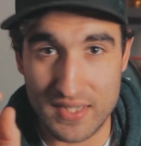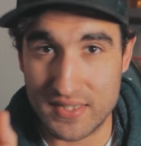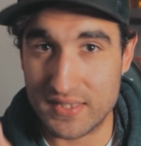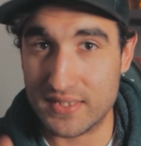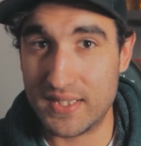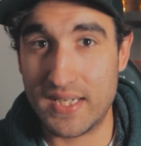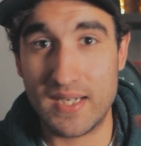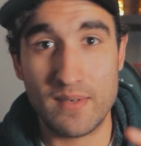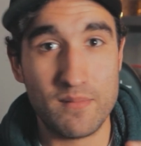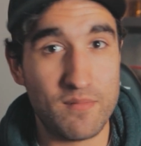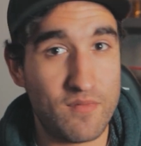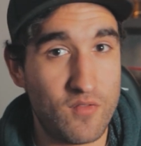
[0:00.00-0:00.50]

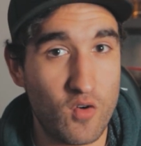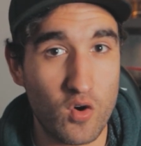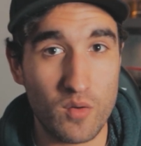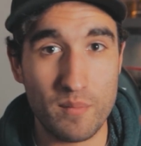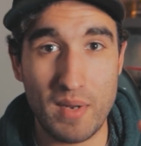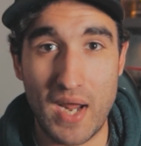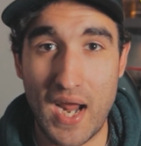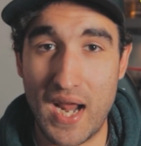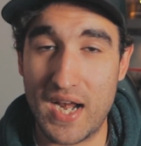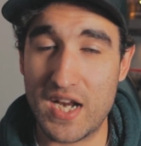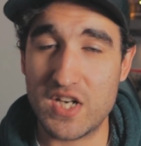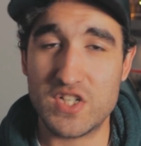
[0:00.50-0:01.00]
delete them for
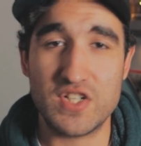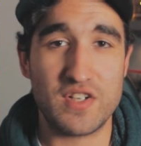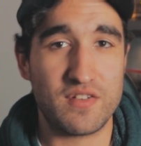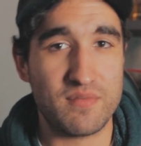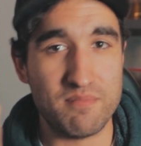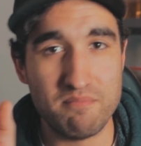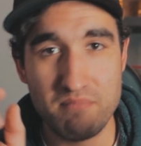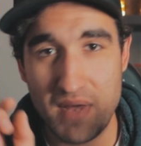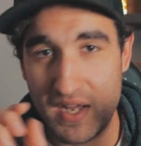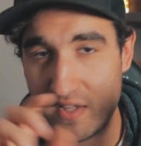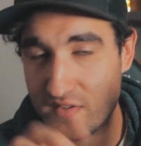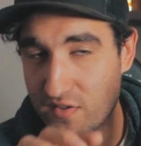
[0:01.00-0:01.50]
me. And it just
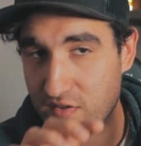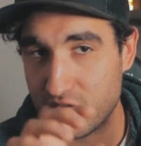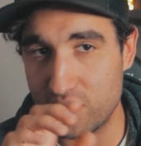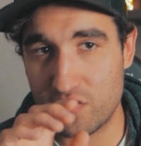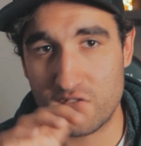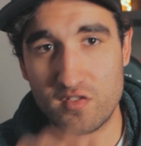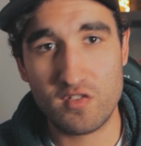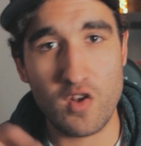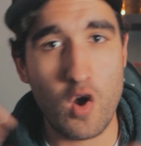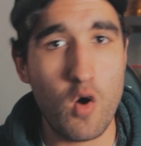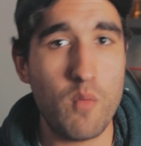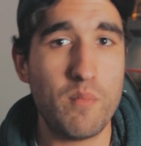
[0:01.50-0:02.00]
makes it
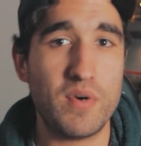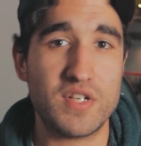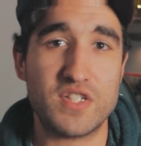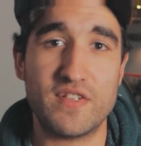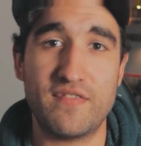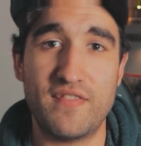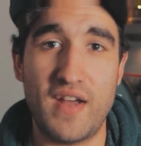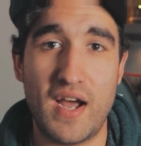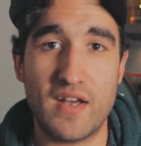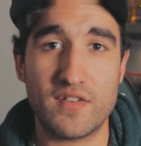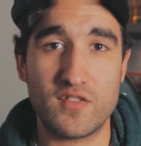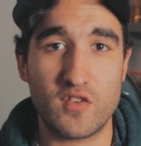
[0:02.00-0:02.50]
so much
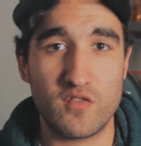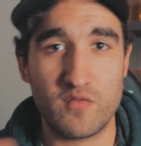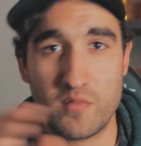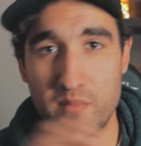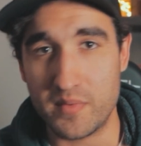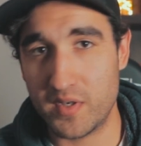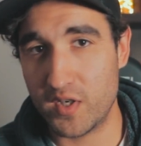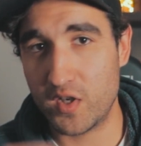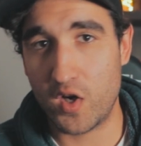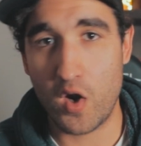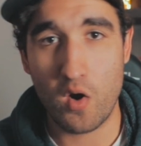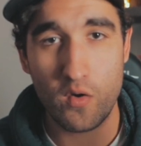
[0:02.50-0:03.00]
faster for
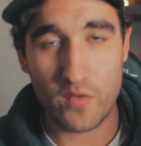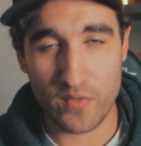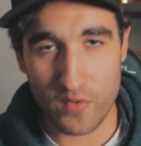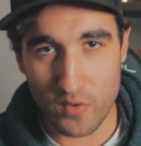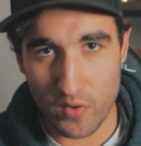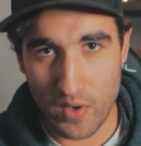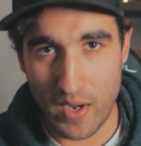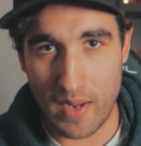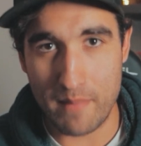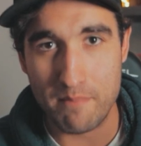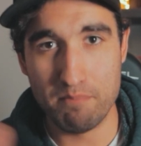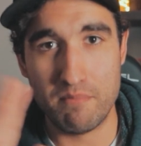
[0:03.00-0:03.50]
me to go
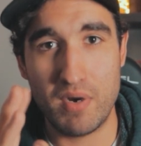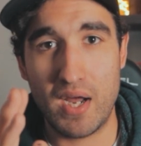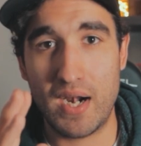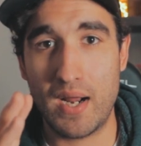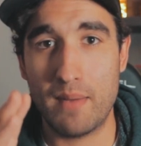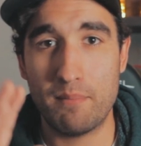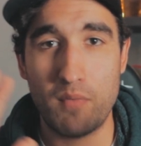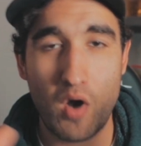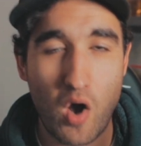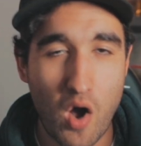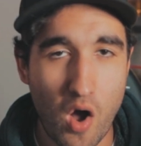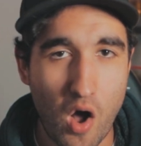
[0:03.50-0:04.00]
through and butt
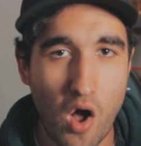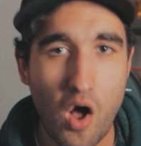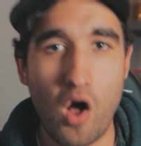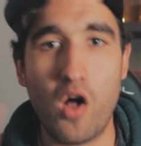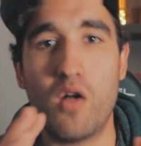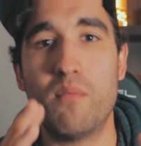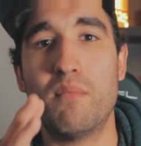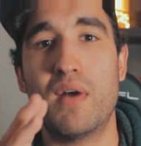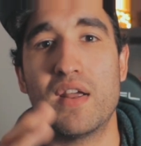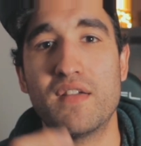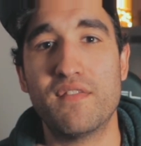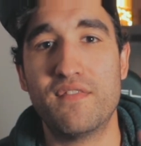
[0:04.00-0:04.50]
up
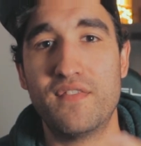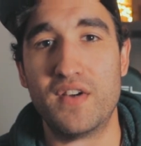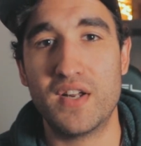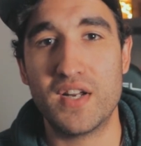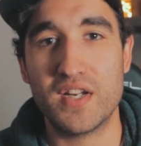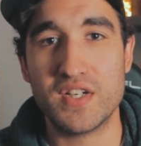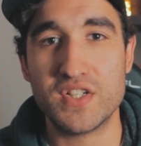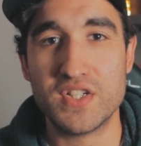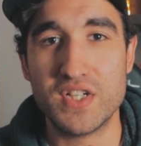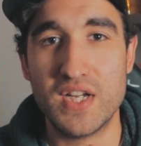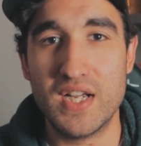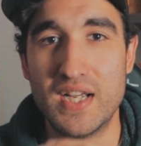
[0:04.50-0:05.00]
all my
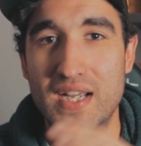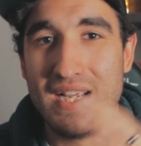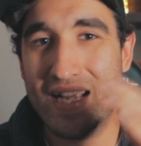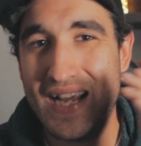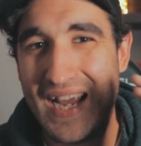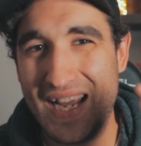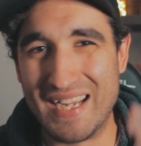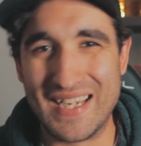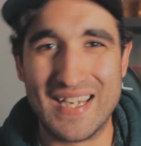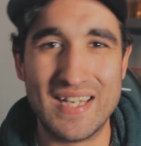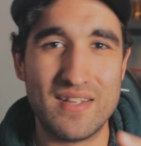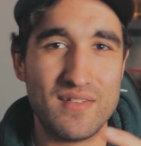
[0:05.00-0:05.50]
footage
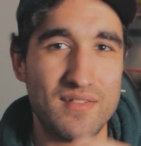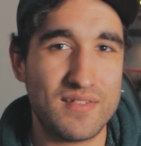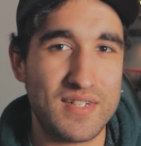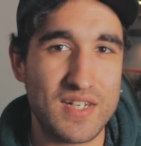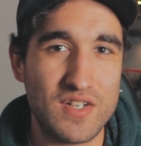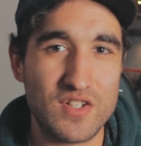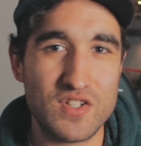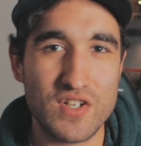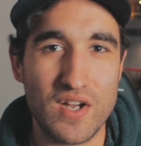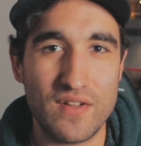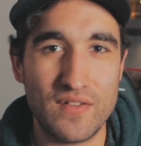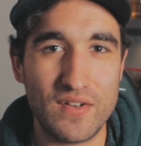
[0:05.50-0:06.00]
against
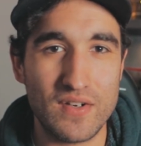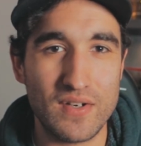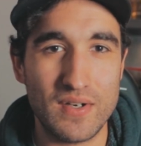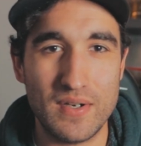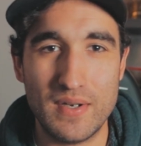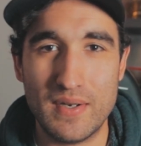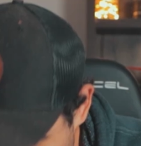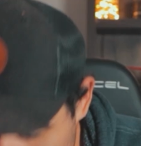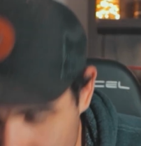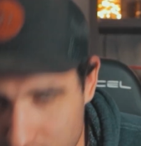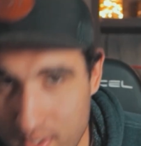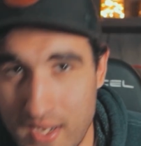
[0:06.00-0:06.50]
each other.
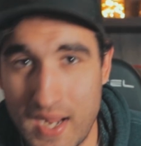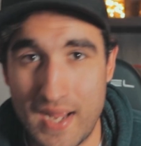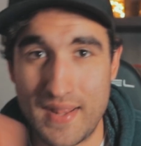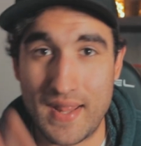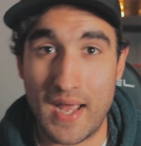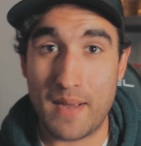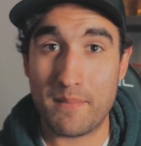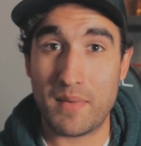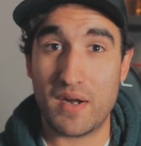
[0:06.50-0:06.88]
And that,